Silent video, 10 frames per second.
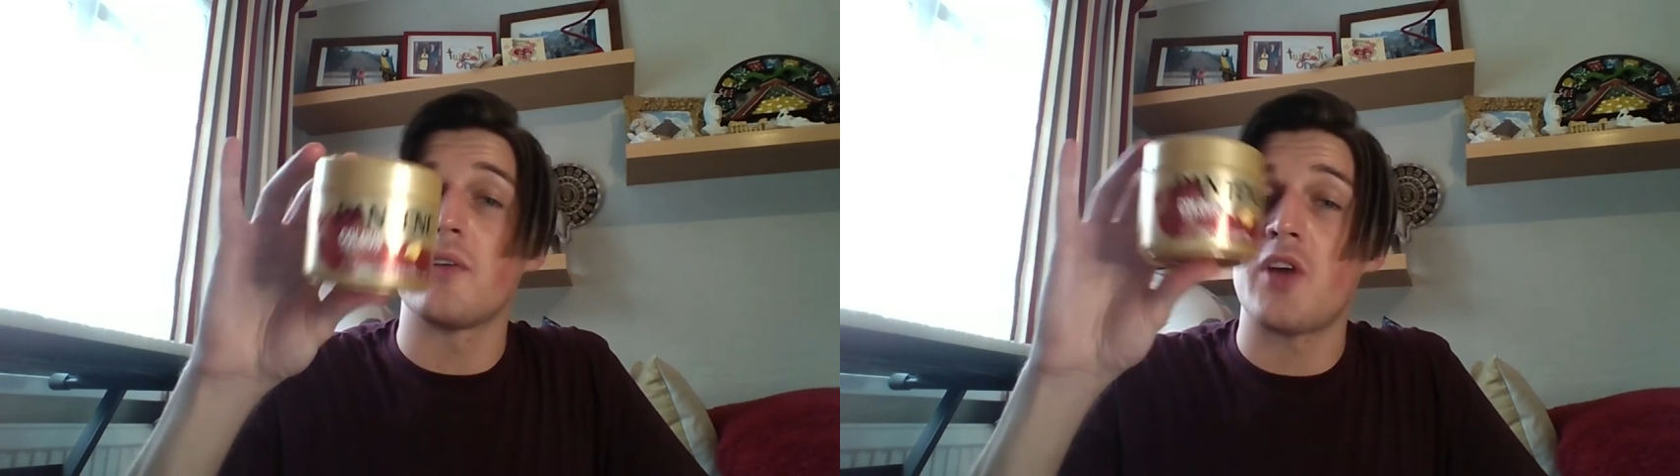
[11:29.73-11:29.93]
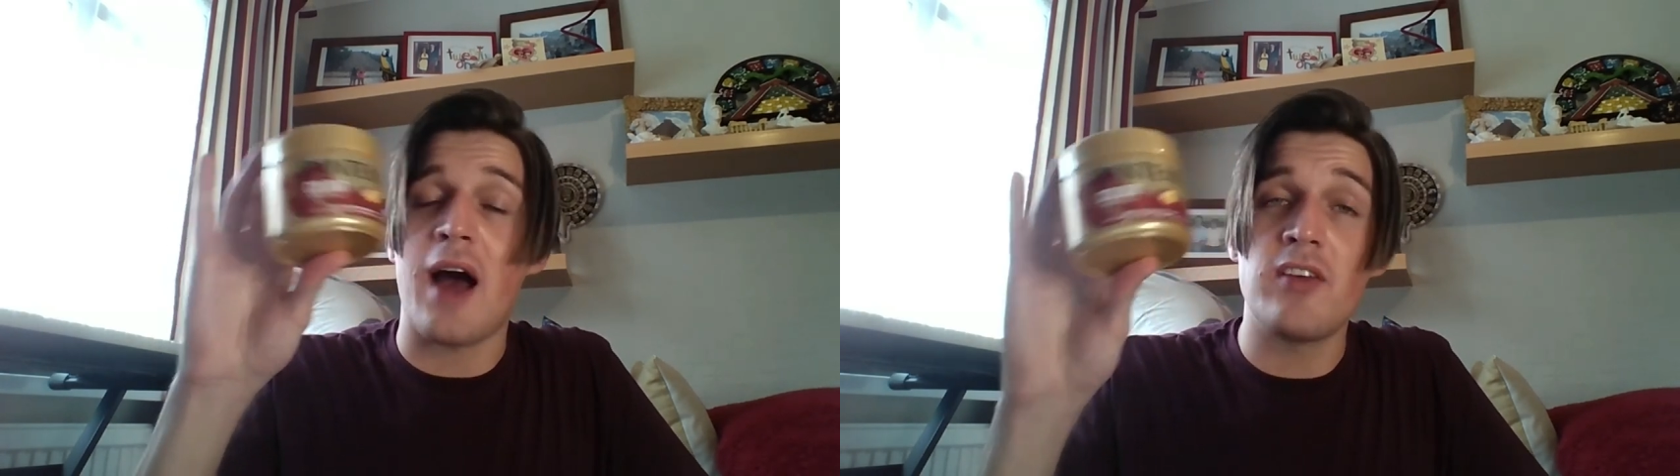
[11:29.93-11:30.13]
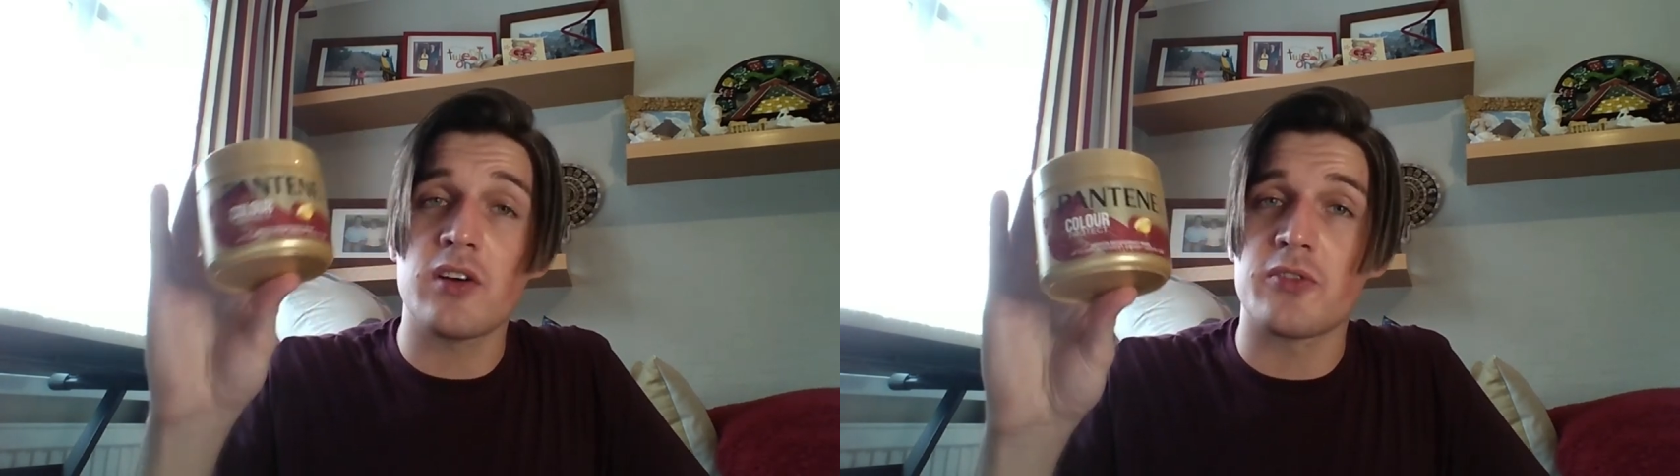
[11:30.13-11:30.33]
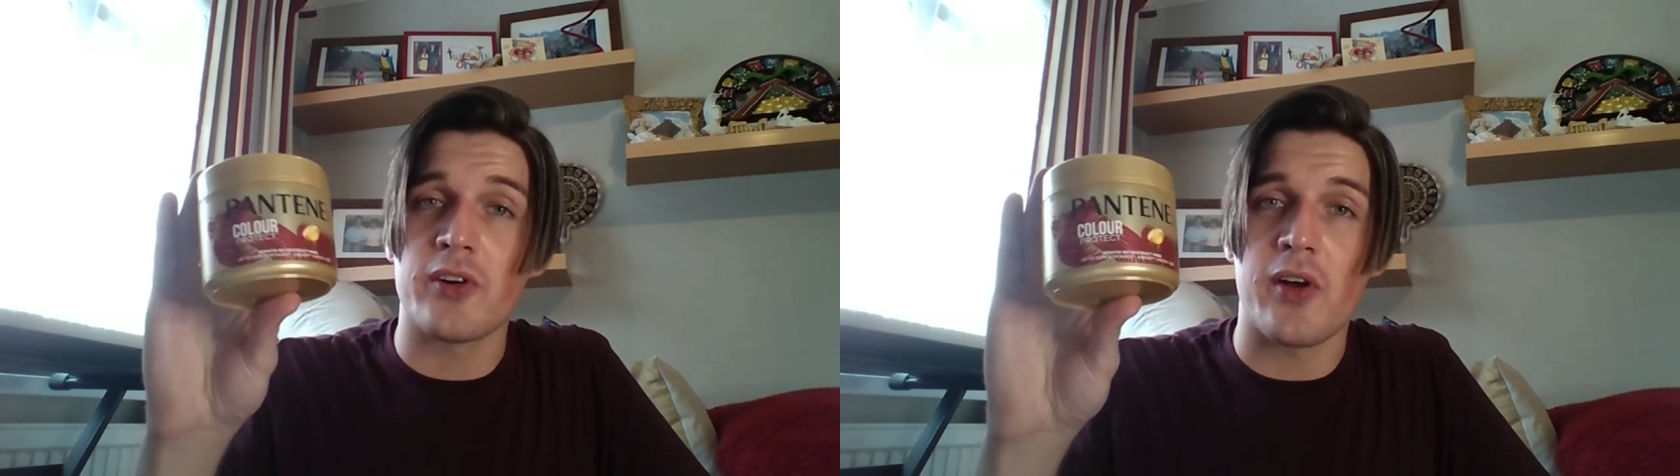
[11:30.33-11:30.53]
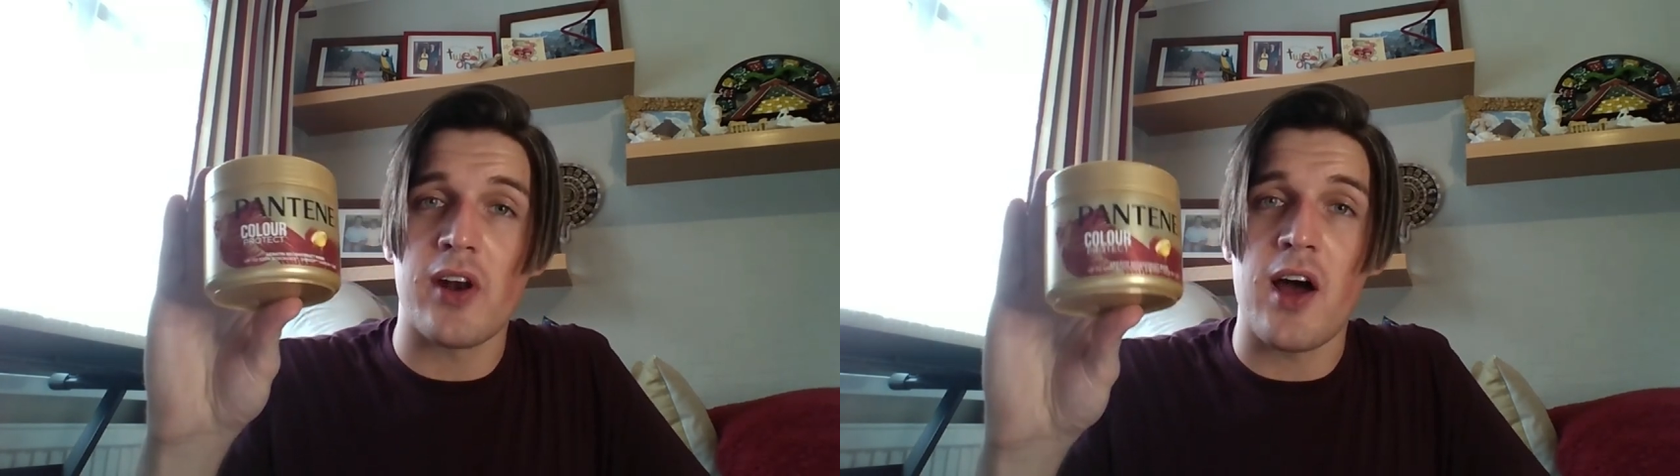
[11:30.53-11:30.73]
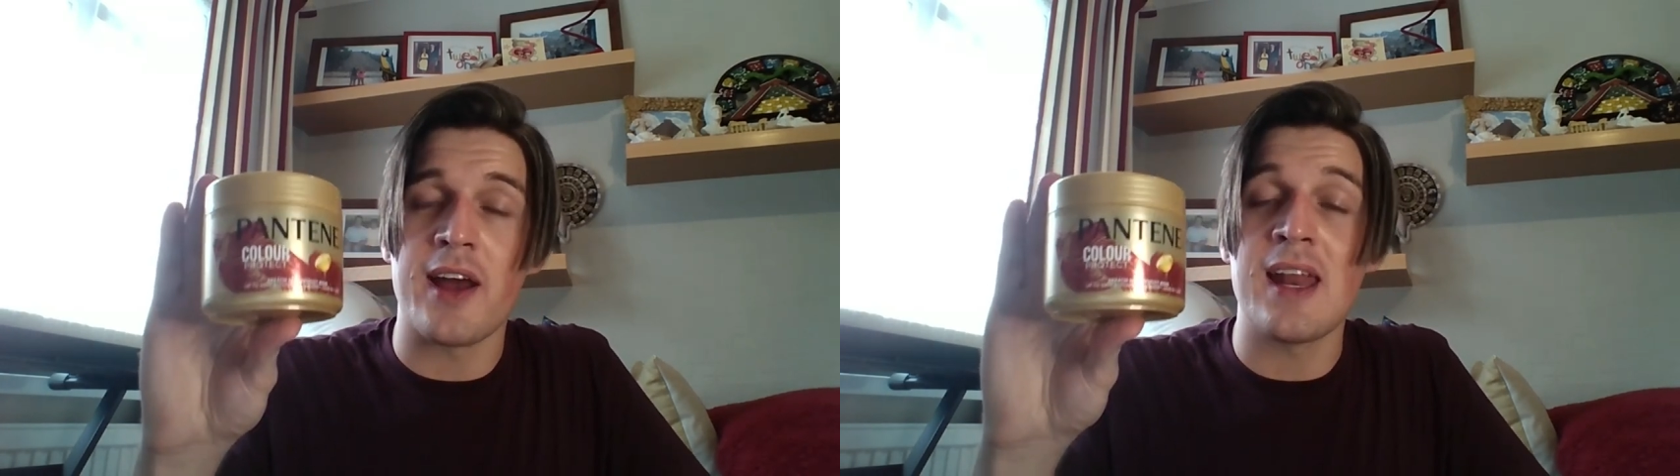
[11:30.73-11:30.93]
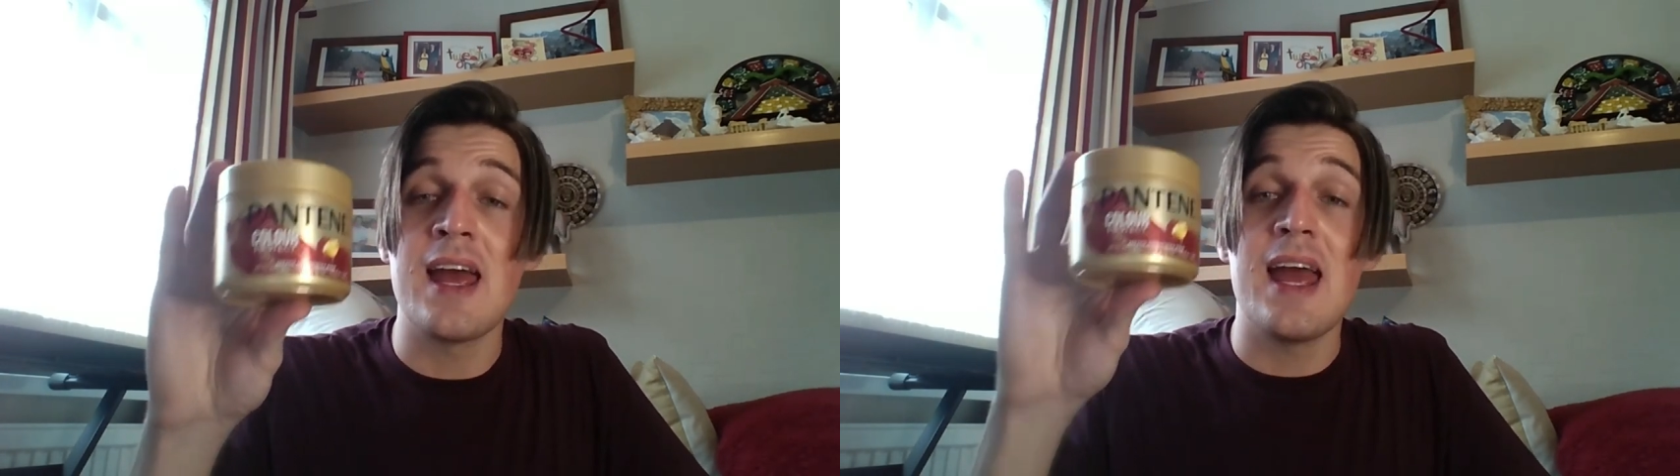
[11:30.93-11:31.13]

if you have a look for it online,